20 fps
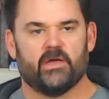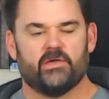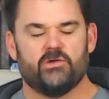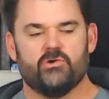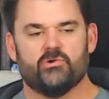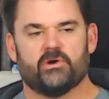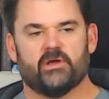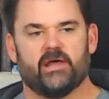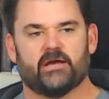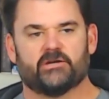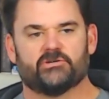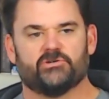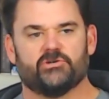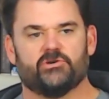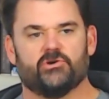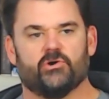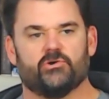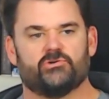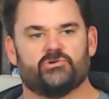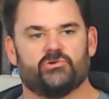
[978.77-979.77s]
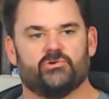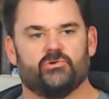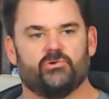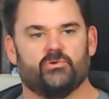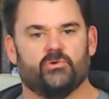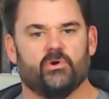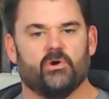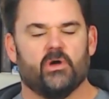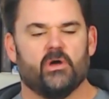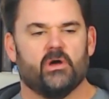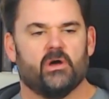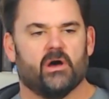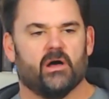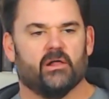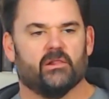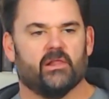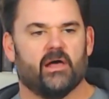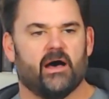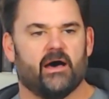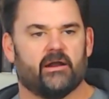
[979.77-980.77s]
You can actually go to a
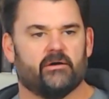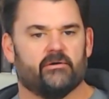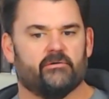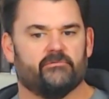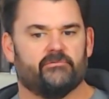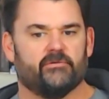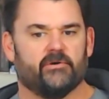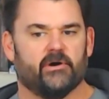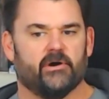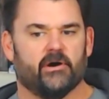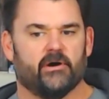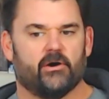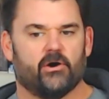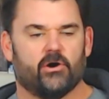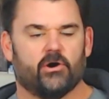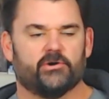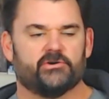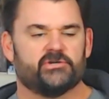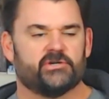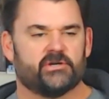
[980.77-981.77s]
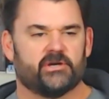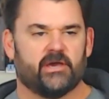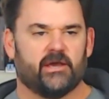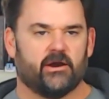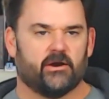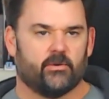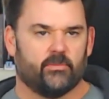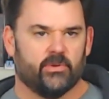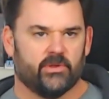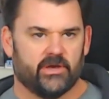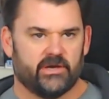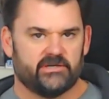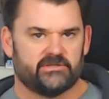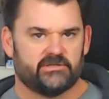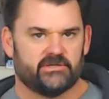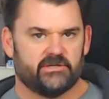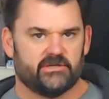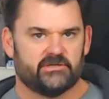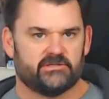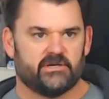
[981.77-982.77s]
lot of urgent care
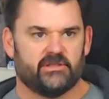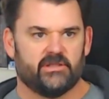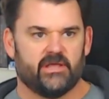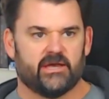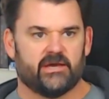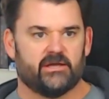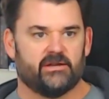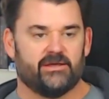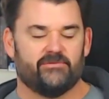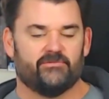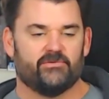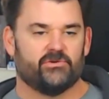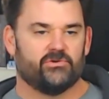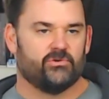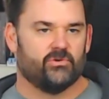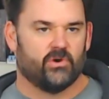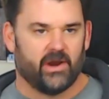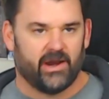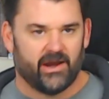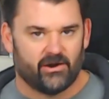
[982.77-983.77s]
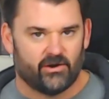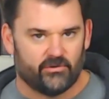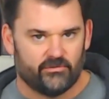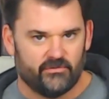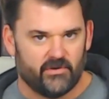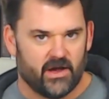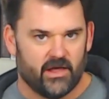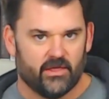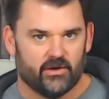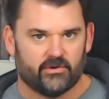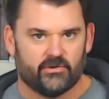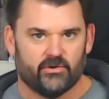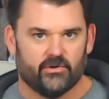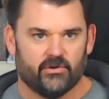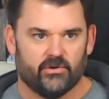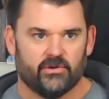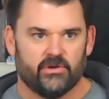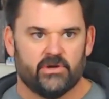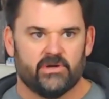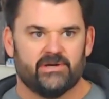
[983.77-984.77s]
places, and they can even do a hair
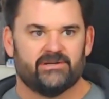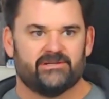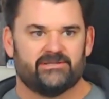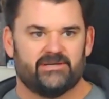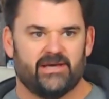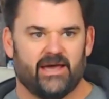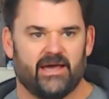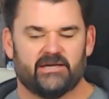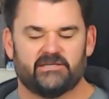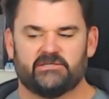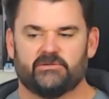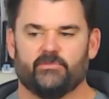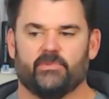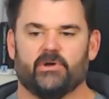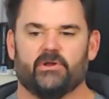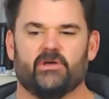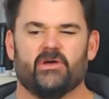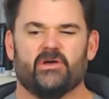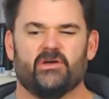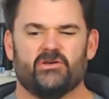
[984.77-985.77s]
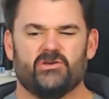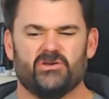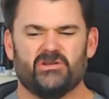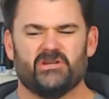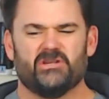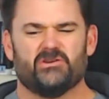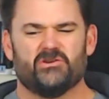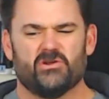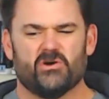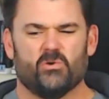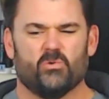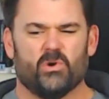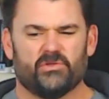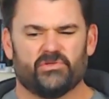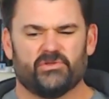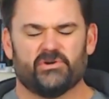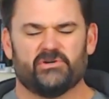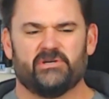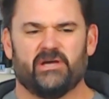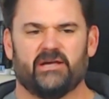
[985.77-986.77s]
follicle test. But you need to know what
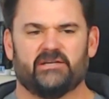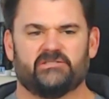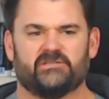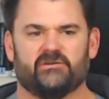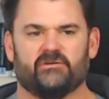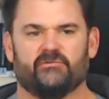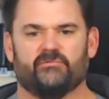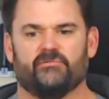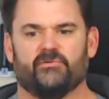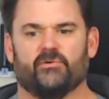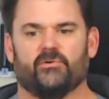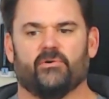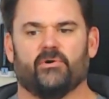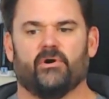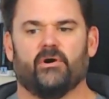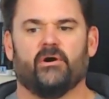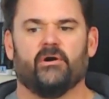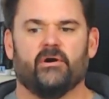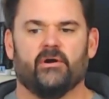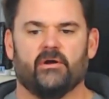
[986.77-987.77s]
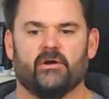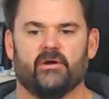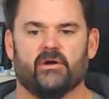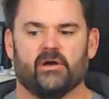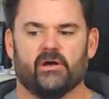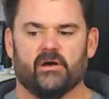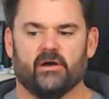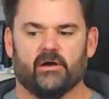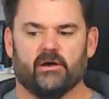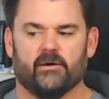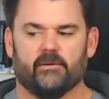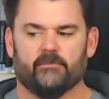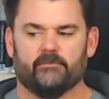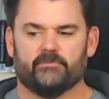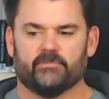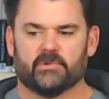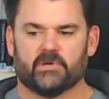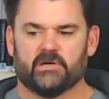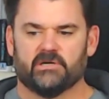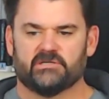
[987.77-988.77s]
they're testing for,
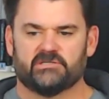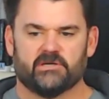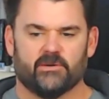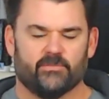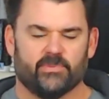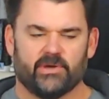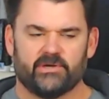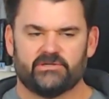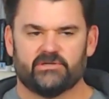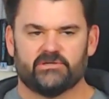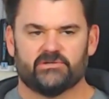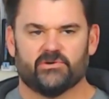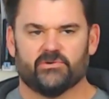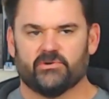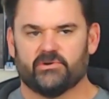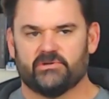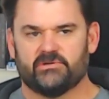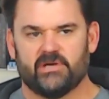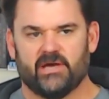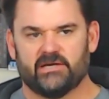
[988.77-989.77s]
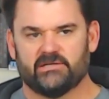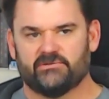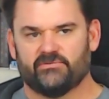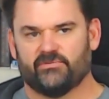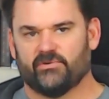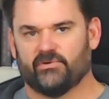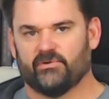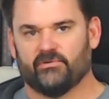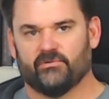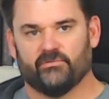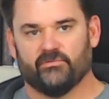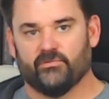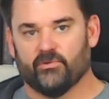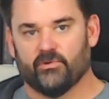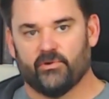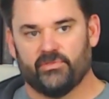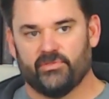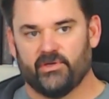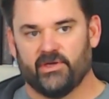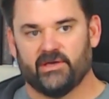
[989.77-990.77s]
because some places only test for
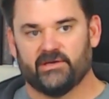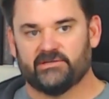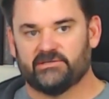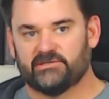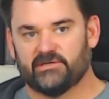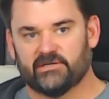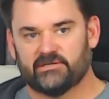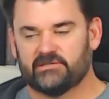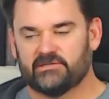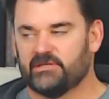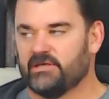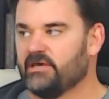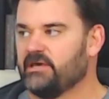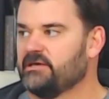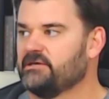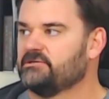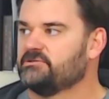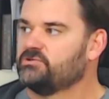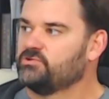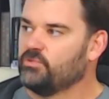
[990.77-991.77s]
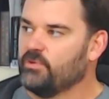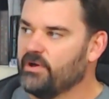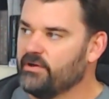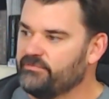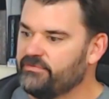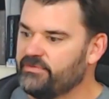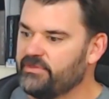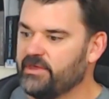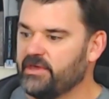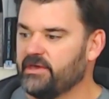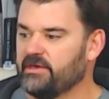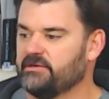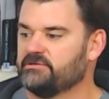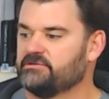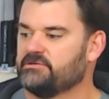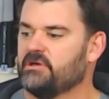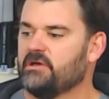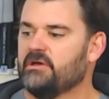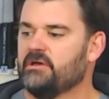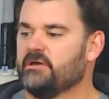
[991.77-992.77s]
4 things, 6 things, 12
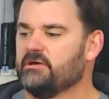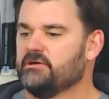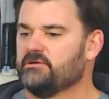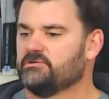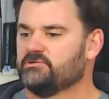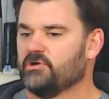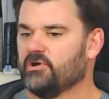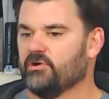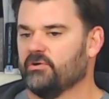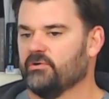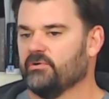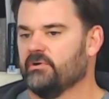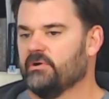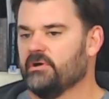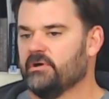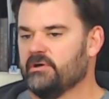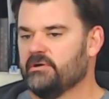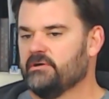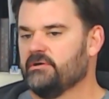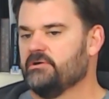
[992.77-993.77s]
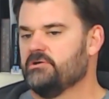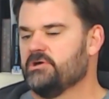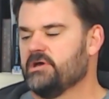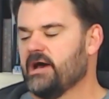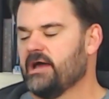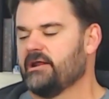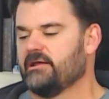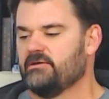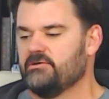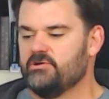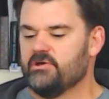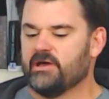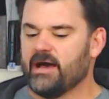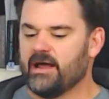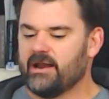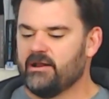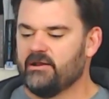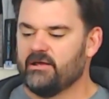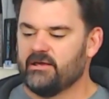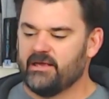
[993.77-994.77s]
things. So you
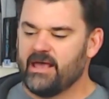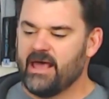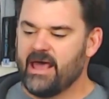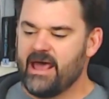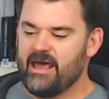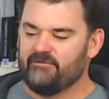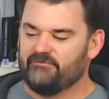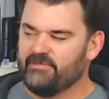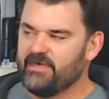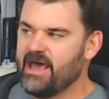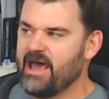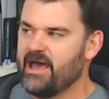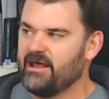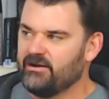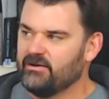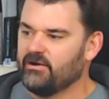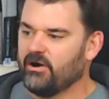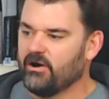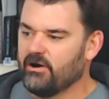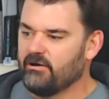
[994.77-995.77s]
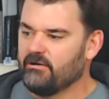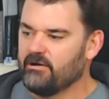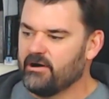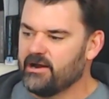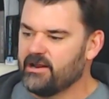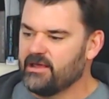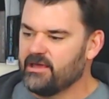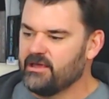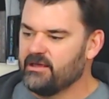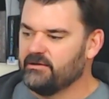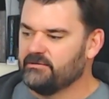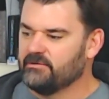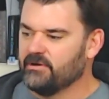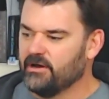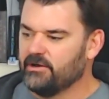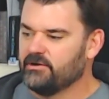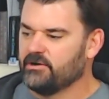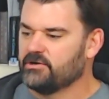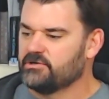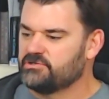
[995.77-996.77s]
gotta have that already
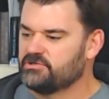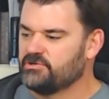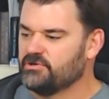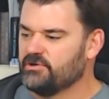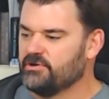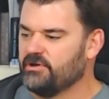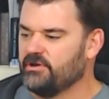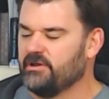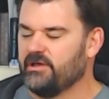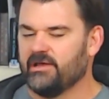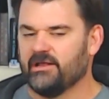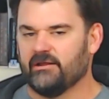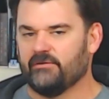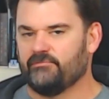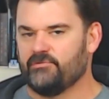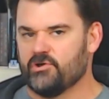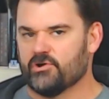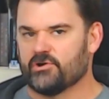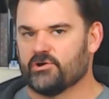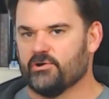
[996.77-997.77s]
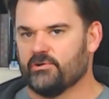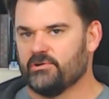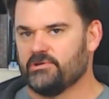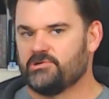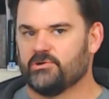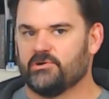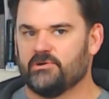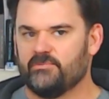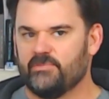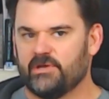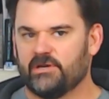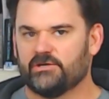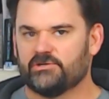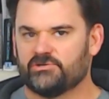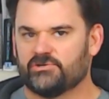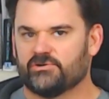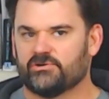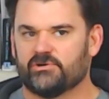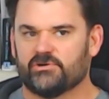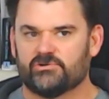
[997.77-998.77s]
understood. And if you're going to
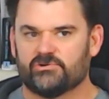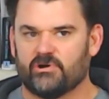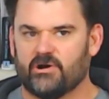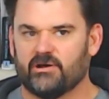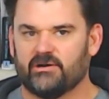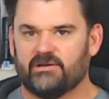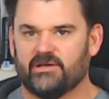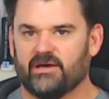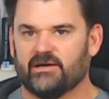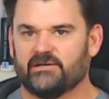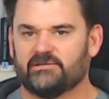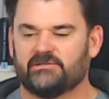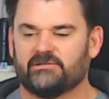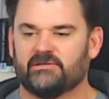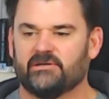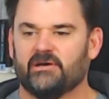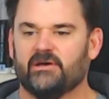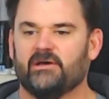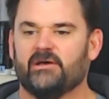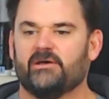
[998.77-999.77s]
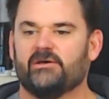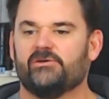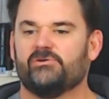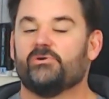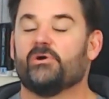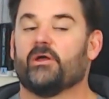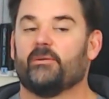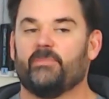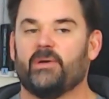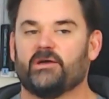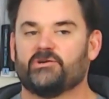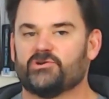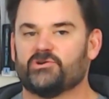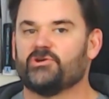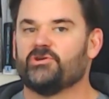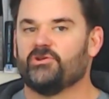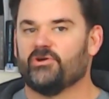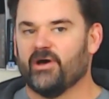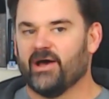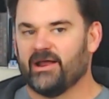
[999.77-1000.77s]
administer a drug test, you got to make sure
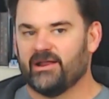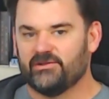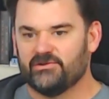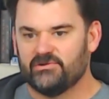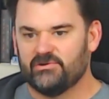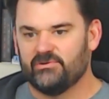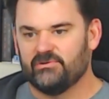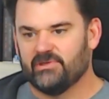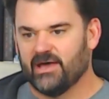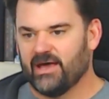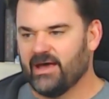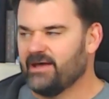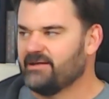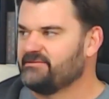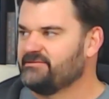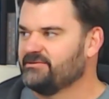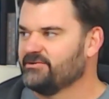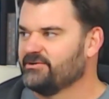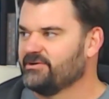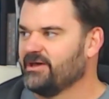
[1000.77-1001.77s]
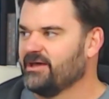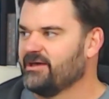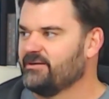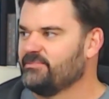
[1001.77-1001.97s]
you know how to do that, okay?